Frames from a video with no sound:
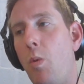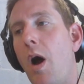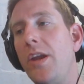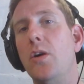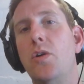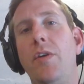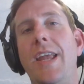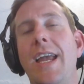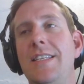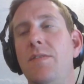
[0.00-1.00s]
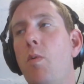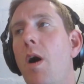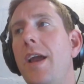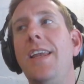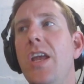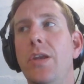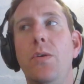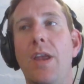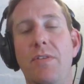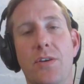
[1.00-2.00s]
why you're creative, why
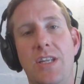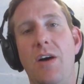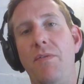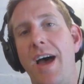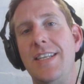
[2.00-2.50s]
you give yourself